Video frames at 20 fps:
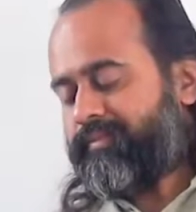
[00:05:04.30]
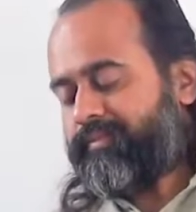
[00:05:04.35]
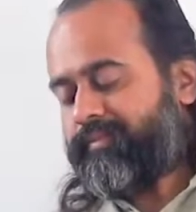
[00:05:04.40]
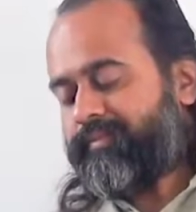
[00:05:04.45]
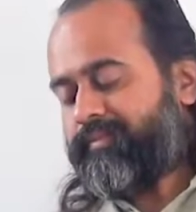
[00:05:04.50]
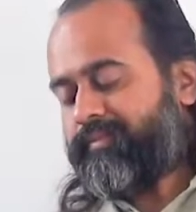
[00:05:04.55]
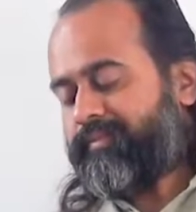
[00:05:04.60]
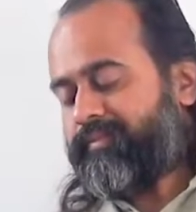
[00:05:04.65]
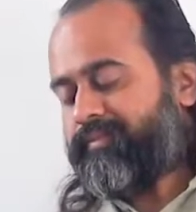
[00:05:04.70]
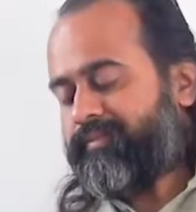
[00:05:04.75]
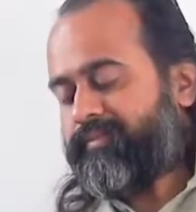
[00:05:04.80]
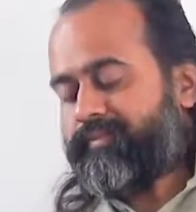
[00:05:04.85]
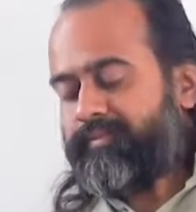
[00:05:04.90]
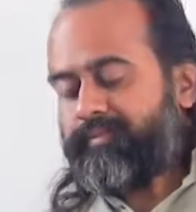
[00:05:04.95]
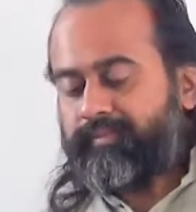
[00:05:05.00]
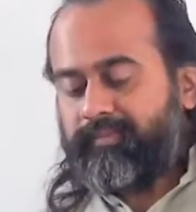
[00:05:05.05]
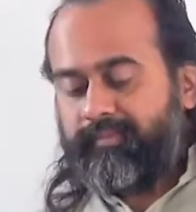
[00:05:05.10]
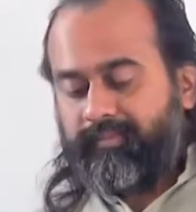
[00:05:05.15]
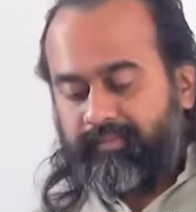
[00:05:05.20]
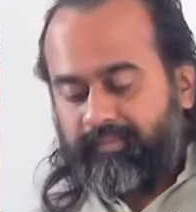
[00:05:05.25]

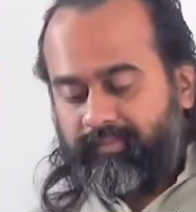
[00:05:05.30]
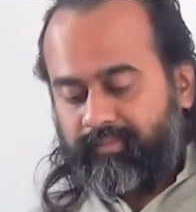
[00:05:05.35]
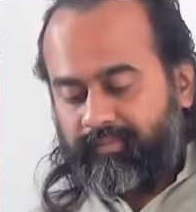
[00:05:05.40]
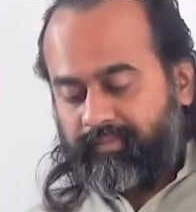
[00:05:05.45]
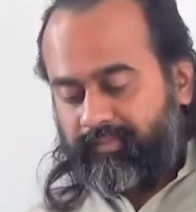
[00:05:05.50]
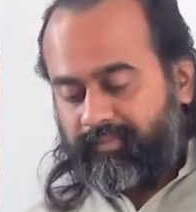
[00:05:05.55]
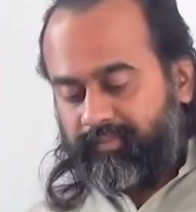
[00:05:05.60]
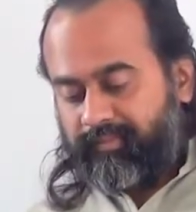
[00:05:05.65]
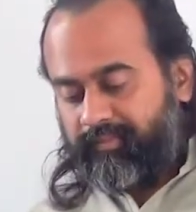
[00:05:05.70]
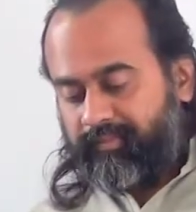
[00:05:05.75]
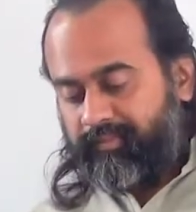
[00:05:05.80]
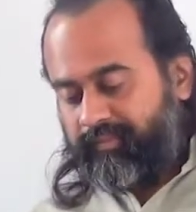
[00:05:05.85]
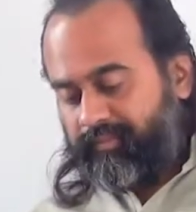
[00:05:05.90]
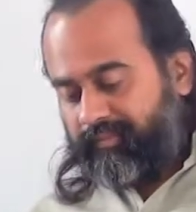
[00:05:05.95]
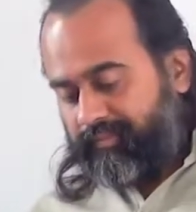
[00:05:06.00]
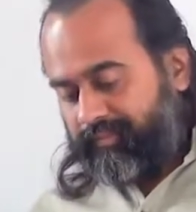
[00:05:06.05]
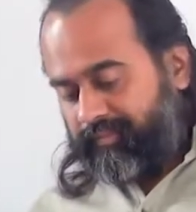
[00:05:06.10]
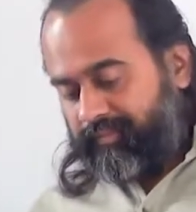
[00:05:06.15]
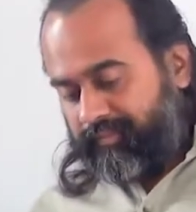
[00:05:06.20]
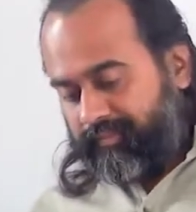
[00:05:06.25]

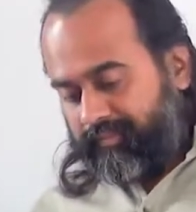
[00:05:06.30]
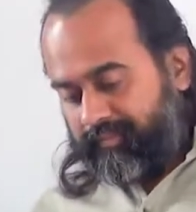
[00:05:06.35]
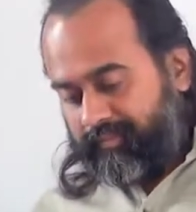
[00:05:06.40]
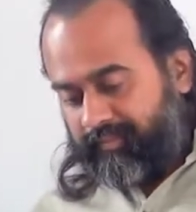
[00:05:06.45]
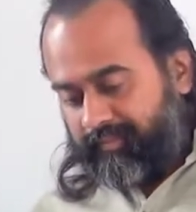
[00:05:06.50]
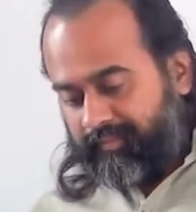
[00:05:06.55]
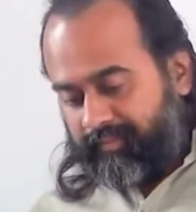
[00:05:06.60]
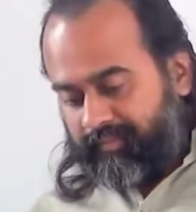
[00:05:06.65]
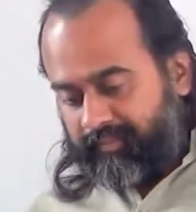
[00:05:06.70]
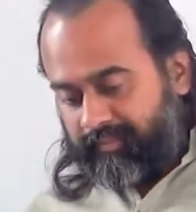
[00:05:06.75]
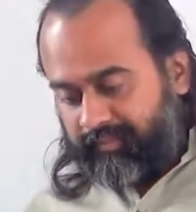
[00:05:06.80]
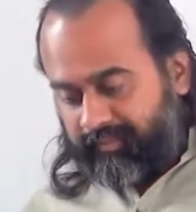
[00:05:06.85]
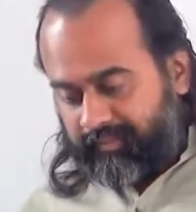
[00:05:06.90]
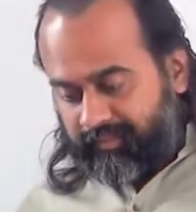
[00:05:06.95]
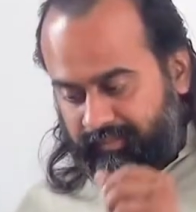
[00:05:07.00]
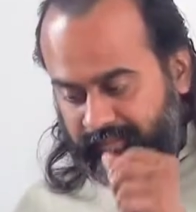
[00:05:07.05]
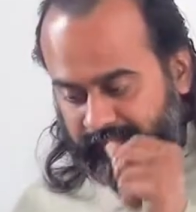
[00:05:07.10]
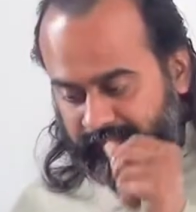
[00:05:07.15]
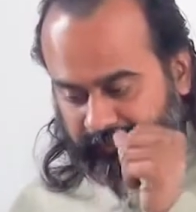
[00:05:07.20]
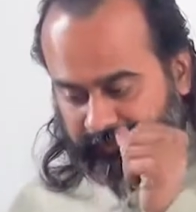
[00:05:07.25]

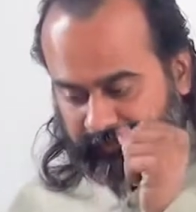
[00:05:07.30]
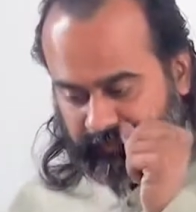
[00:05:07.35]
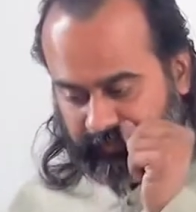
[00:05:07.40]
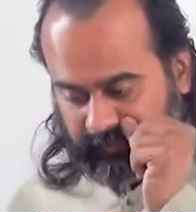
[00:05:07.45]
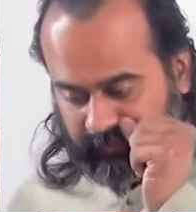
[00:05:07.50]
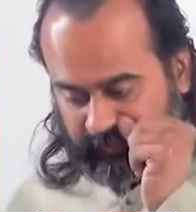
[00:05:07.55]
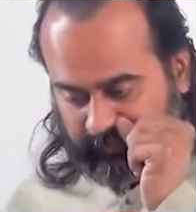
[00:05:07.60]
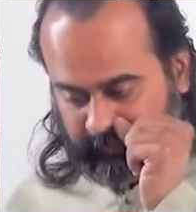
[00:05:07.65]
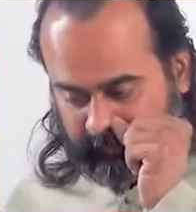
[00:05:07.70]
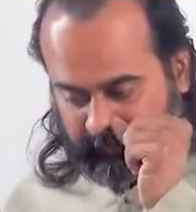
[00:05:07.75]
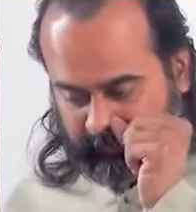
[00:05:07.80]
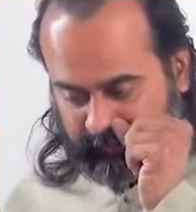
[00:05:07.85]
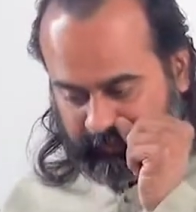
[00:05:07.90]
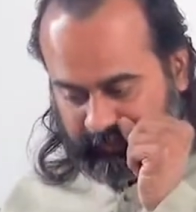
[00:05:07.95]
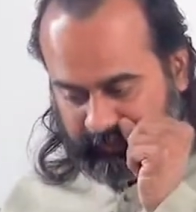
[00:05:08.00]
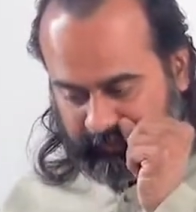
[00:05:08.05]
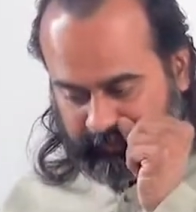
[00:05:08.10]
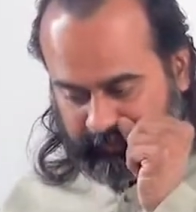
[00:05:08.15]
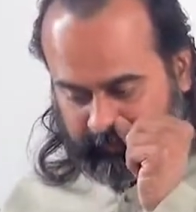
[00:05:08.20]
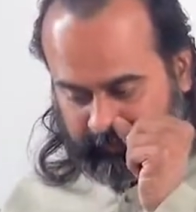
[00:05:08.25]

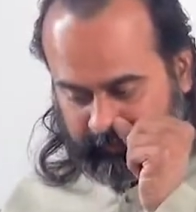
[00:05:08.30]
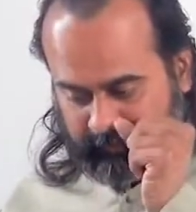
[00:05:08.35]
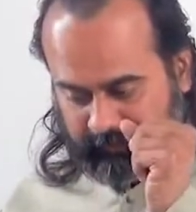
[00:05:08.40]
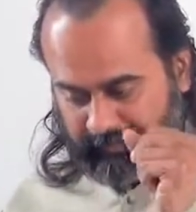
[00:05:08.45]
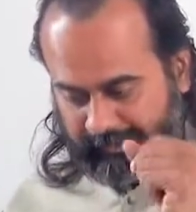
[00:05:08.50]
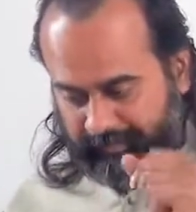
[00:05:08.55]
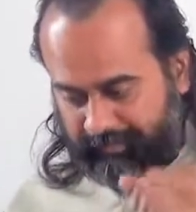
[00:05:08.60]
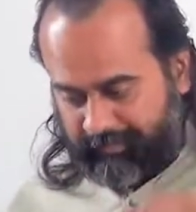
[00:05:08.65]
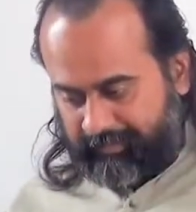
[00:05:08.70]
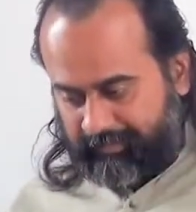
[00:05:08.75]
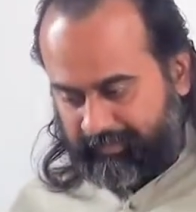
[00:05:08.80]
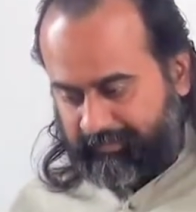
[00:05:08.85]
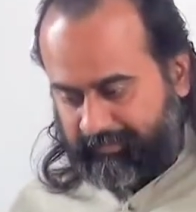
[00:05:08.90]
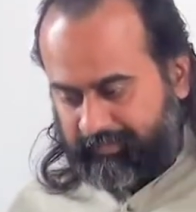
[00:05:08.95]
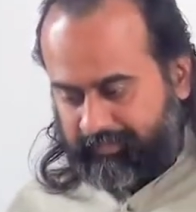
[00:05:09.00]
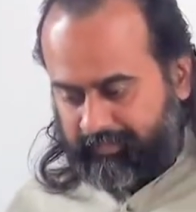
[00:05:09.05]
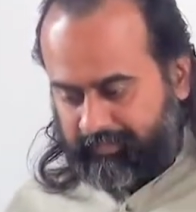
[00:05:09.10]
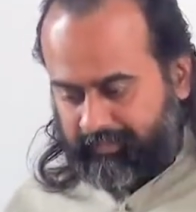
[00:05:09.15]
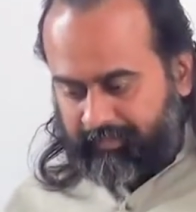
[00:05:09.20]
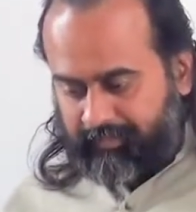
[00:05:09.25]

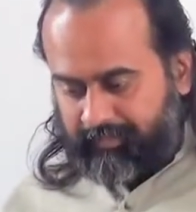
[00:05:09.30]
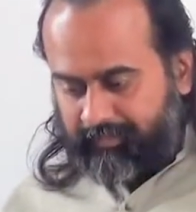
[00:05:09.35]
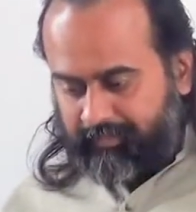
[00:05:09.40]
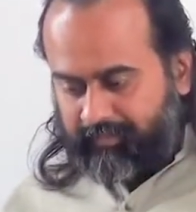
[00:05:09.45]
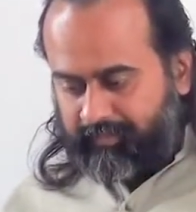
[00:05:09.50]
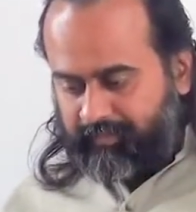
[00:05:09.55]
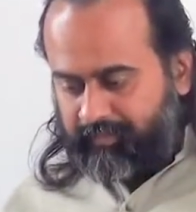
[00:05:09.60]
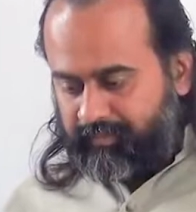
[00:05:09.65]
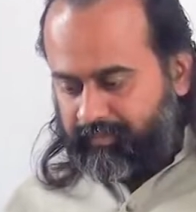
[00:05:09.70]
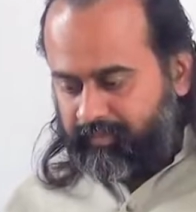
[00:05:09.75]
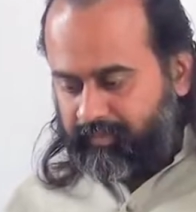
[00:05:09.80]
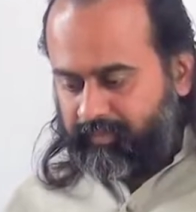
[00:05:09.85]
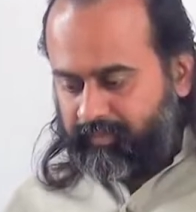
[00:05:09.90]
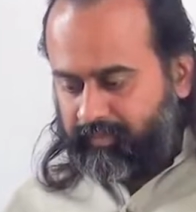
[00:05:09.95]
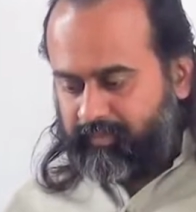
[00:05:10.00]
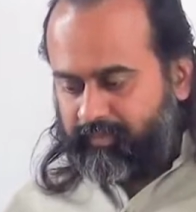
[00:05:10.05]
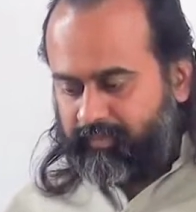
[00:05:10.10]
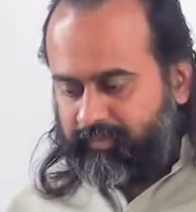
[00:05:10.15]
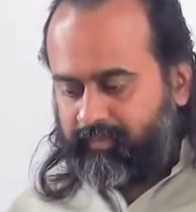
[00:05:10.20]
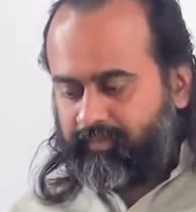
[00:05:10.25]

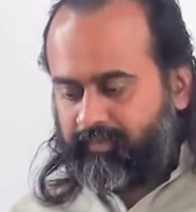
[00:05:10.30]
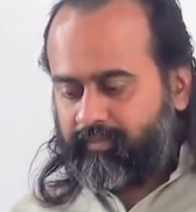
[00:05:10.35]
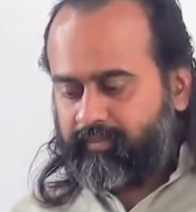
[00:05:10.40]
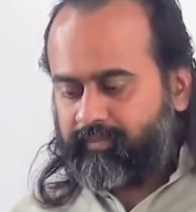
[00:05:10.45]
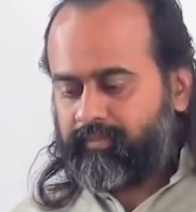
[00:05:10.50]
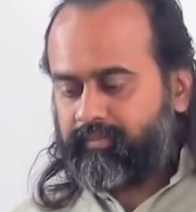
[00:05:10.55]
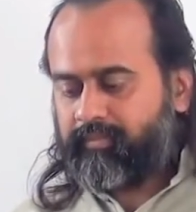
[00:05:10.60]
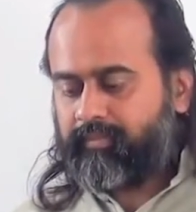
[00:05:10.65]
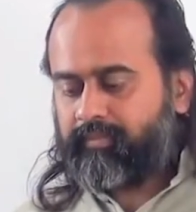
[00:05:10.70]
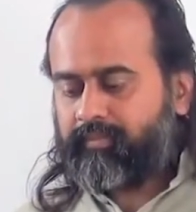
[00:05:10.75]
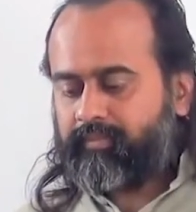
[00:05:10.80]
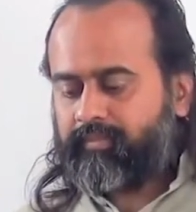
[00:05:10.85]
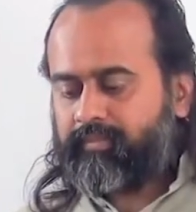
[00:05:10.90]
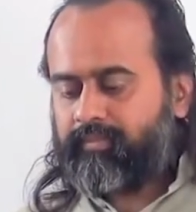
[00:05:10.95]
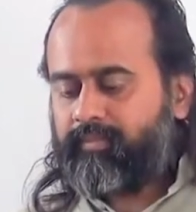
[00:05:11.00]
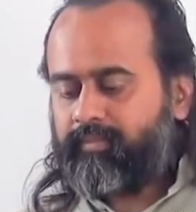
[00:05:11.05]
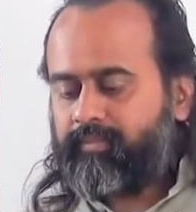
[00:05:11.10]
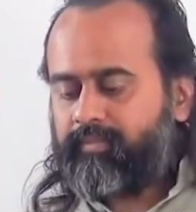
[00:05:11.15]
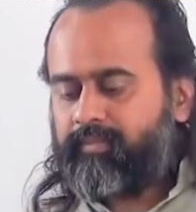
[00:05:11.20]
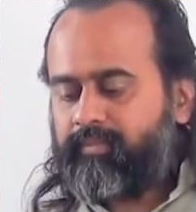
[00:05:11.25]

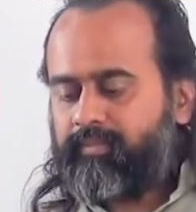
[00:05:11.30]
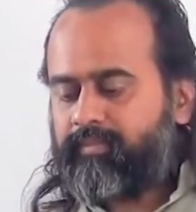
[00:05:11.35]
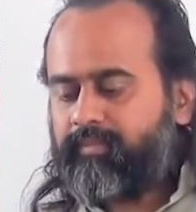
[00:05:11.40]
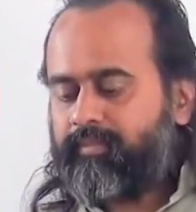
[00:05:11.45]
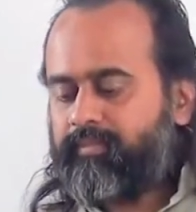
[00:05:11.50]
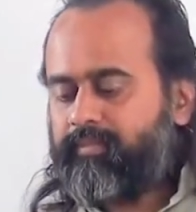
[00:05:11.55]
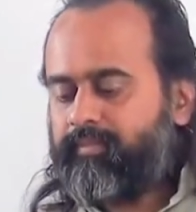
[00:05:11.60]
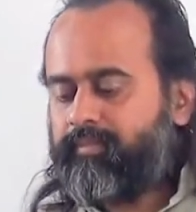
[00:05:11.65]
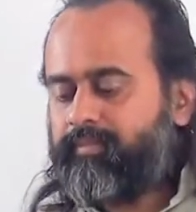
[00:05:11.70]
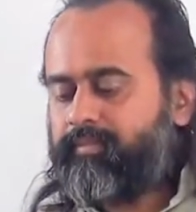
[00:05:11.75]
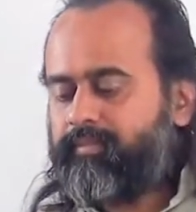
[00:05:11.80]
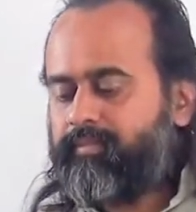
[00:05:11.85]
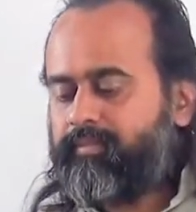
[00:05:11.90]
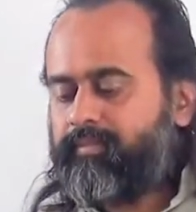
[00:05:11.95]
(silence)